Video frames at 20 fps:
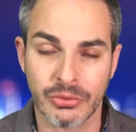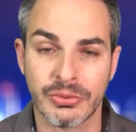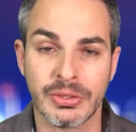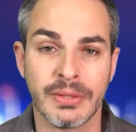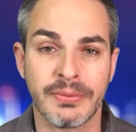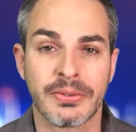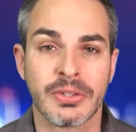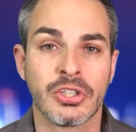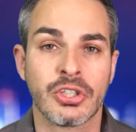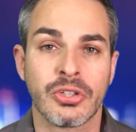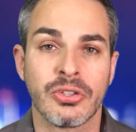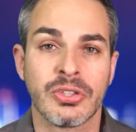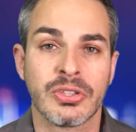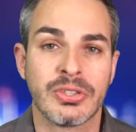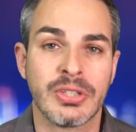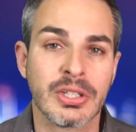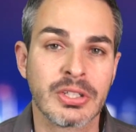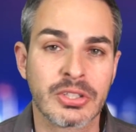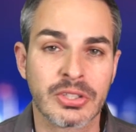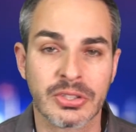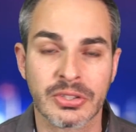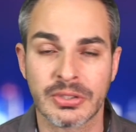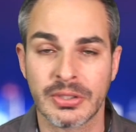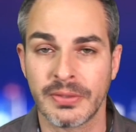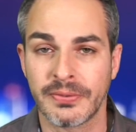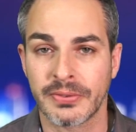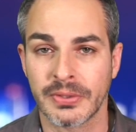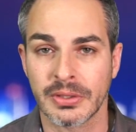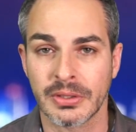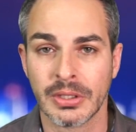different jurisdictions,
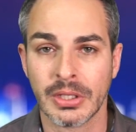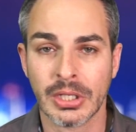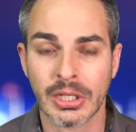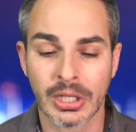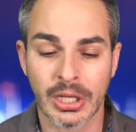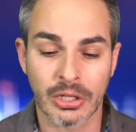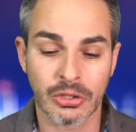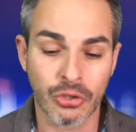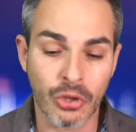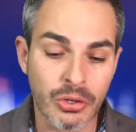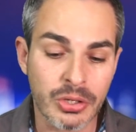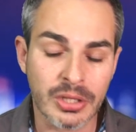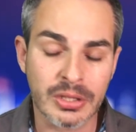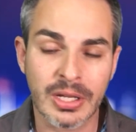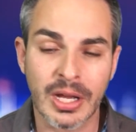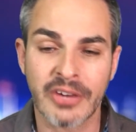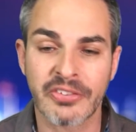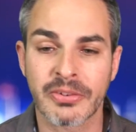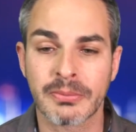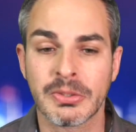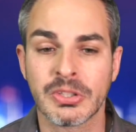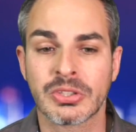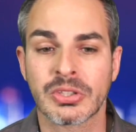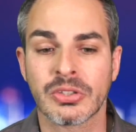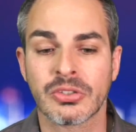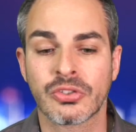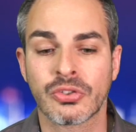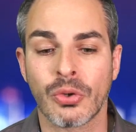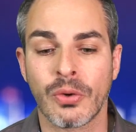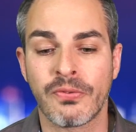different local governments
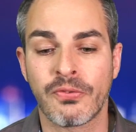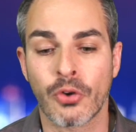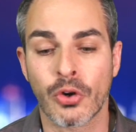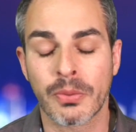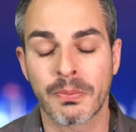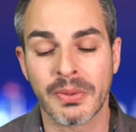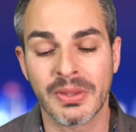and so forth.